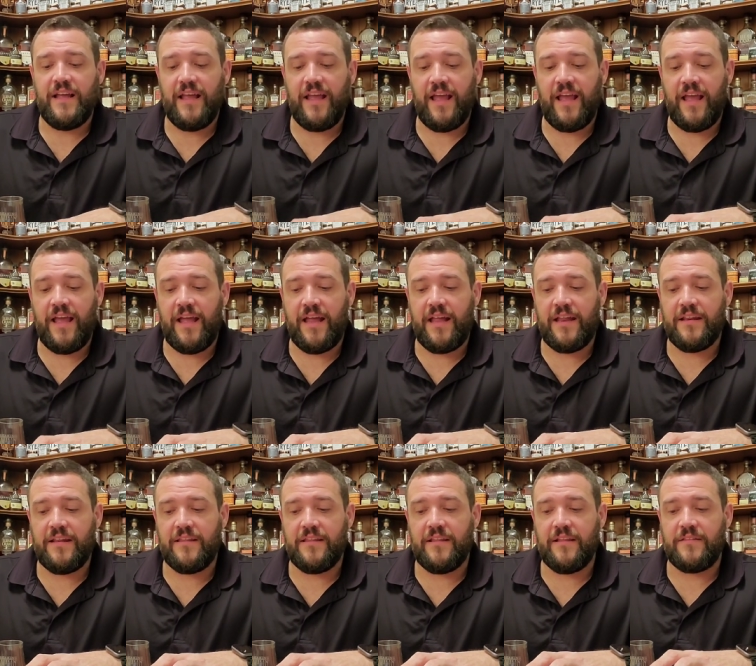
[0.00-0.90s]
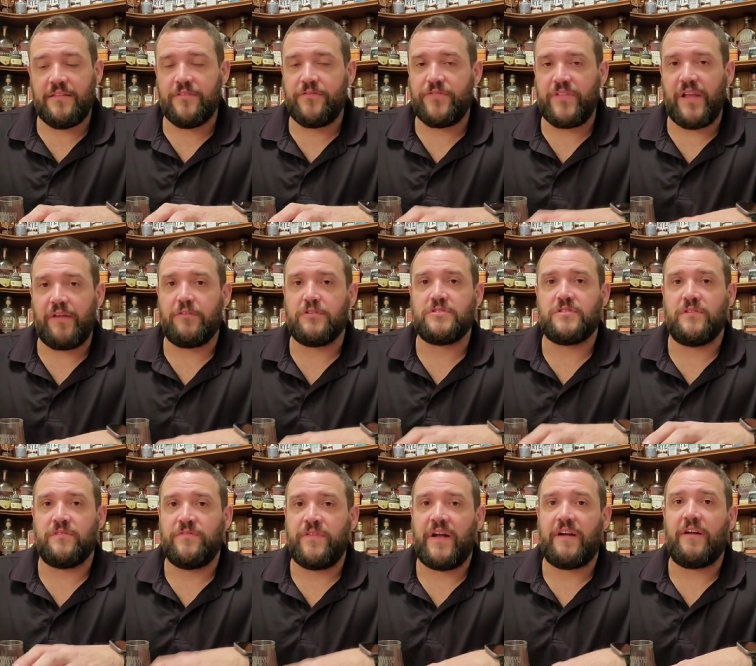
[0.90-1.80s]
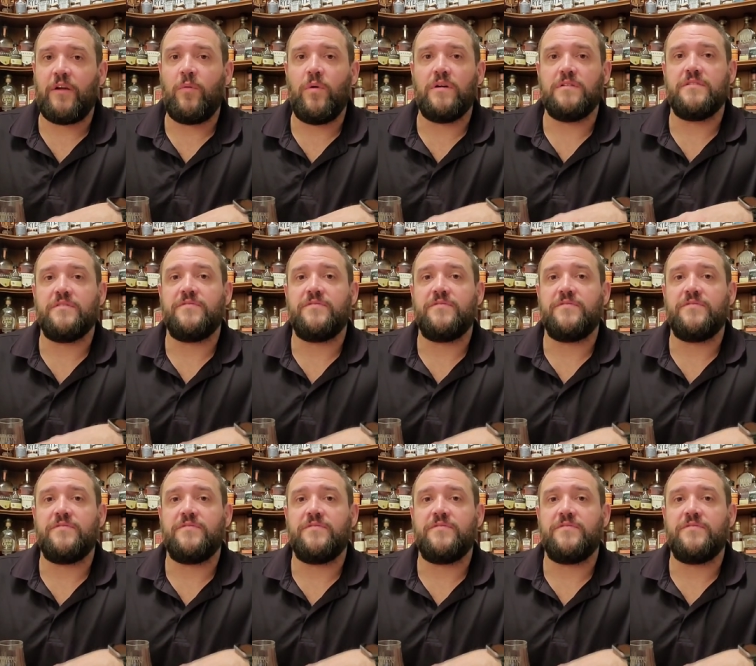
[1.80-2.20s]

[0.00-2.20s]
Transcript: and the, the flavors are very well